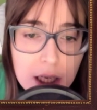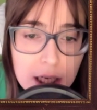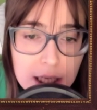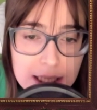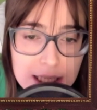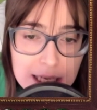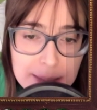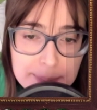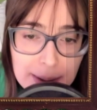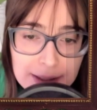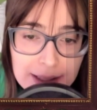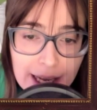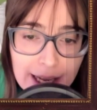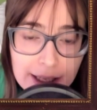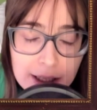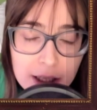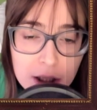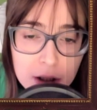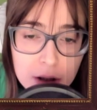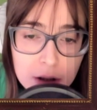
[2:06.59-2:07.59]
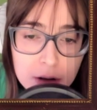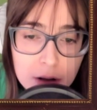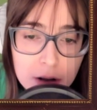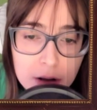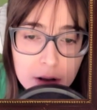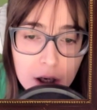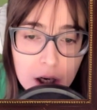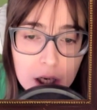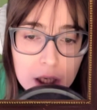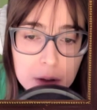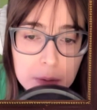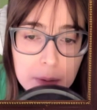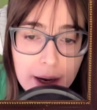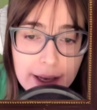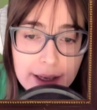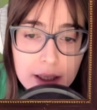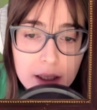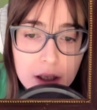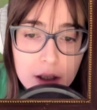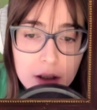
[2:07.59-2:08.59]
See Montana
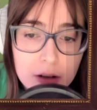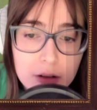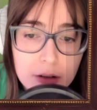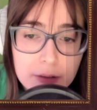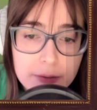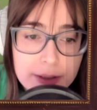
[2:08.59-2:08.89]
R.Y. Co.